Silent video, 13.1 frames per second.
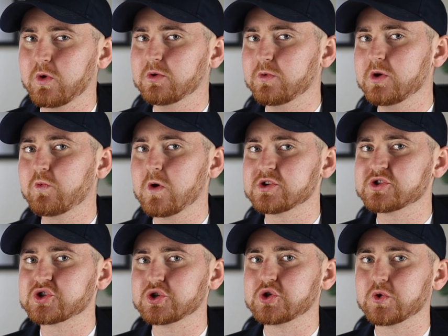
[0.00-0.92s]
what we
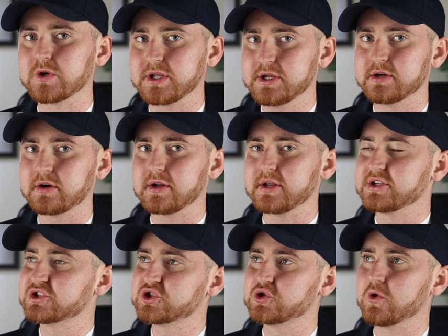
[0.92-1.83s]
want to do here
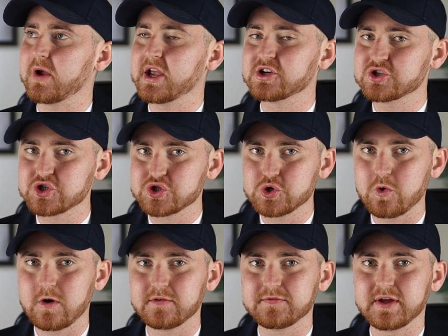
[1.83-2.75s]
is to
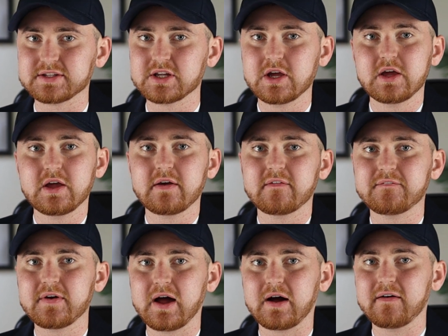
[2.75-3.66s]
ensure that
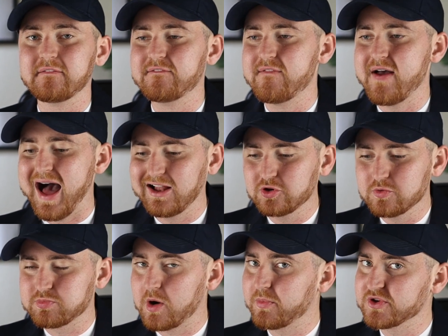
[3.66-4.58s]
the
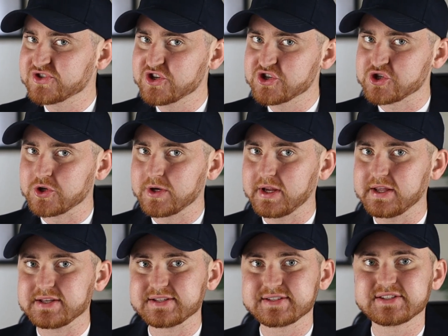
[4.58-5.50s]
value proposition
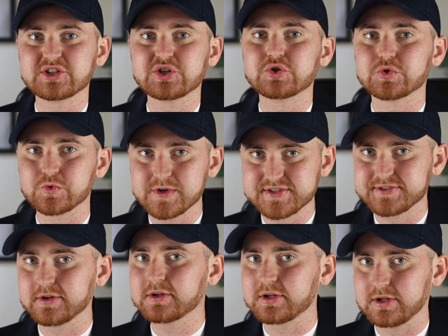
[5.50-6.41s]
is
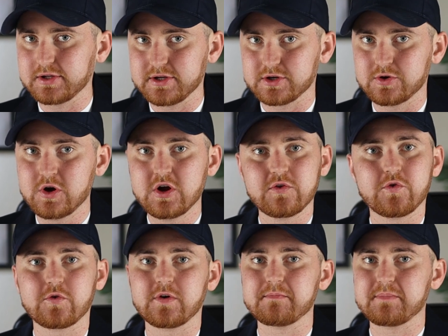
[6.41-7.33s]
crystal clear
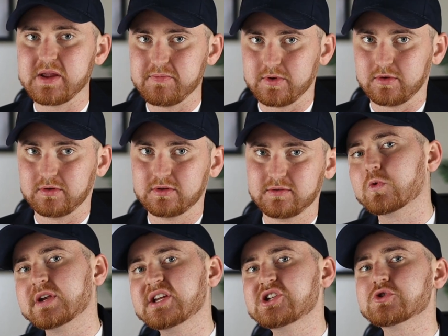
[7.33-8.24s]
for the people.
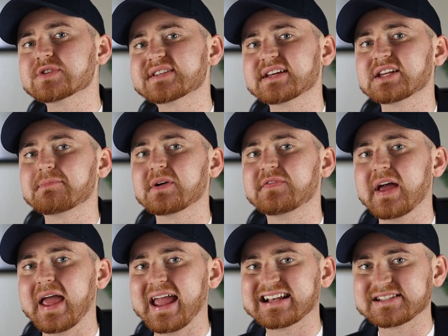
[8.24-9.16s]
We need to set up
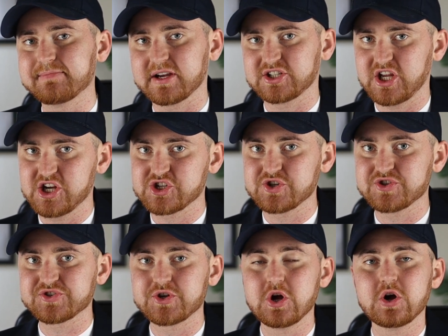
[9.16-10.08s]
the
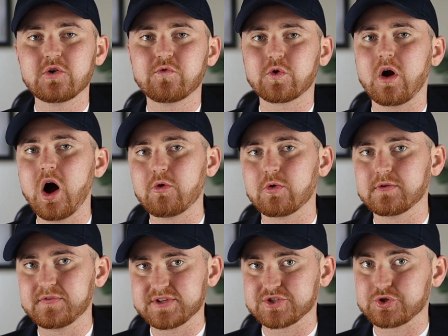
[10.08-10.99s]
expectations for our
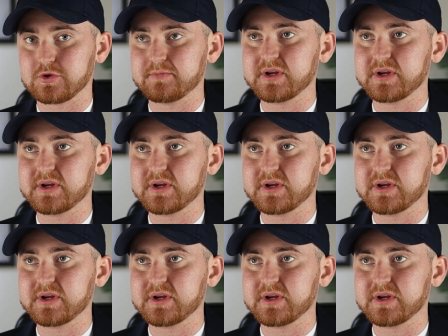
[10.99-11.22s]
visitor